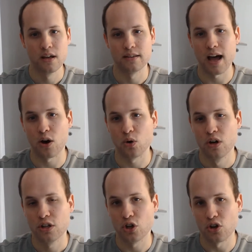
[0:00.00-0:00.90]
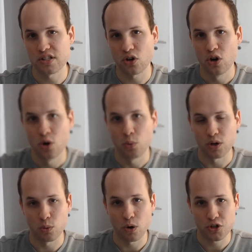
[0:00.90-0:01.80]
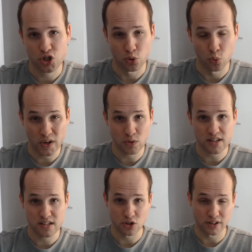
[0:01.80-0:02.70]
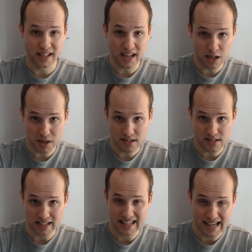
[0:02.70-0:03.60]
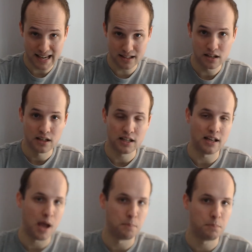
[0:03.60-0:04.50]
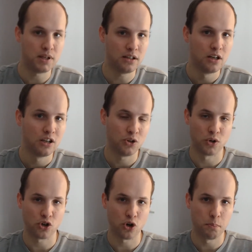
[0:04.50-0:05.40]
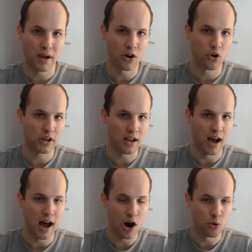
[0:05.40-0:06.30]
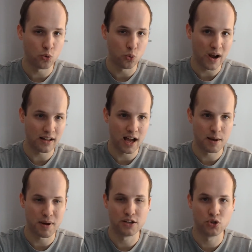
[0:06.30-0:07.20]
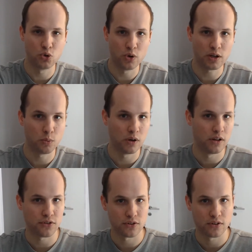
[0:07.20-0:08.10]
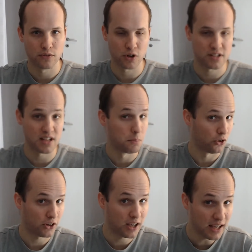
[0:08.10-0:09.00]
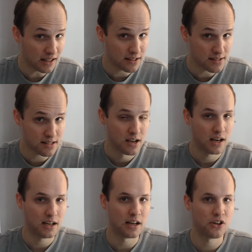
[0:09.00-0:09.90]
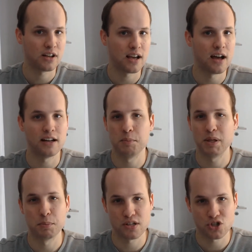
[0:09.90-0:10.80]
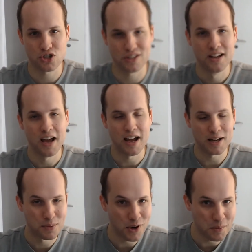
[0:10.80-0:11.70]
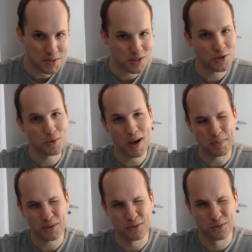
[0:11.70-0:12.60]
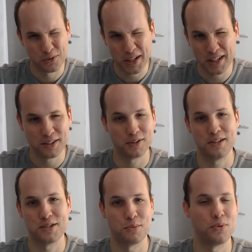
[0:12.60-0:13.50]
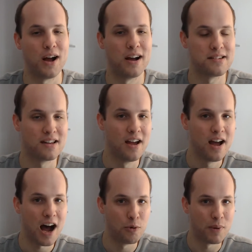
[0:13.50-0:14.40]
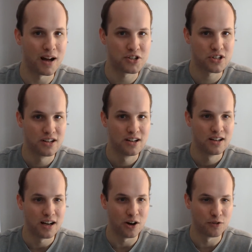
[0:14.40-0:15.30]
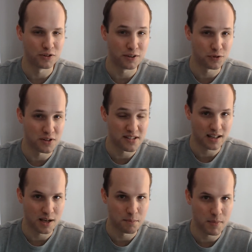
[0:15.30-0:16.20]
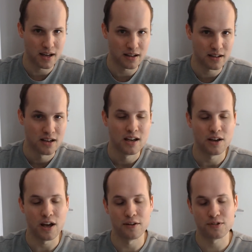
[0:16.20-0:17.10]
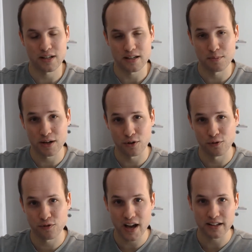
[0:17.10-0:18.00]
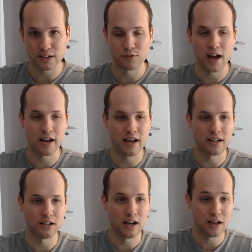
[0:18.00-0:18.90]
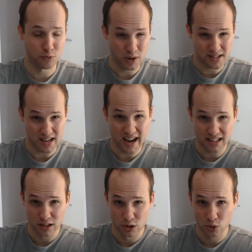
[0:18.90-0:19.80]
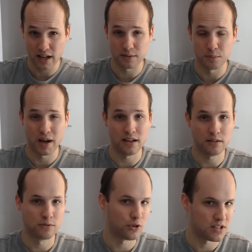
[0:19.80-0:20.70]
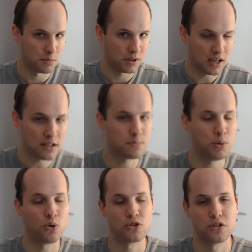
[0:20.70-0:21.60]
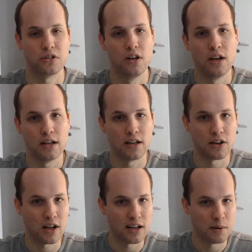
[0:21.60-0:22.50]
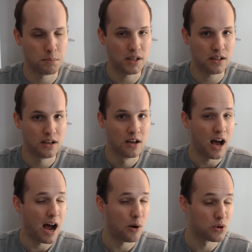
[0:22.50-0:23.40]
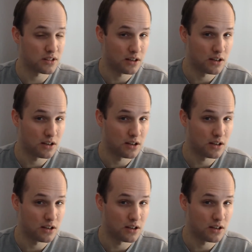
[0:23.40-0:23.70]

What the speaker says: Now, you also want to watch your win rates in your database. Again, in MP, you want to compare, okay, how well am I doing with, for example, kings in under gun and middle position? And I promise you, you might be really, really surprised how much of a difference that can make. As a matter of fact, if I had once I had a look at my, for example, kings portion in under gun MP, I was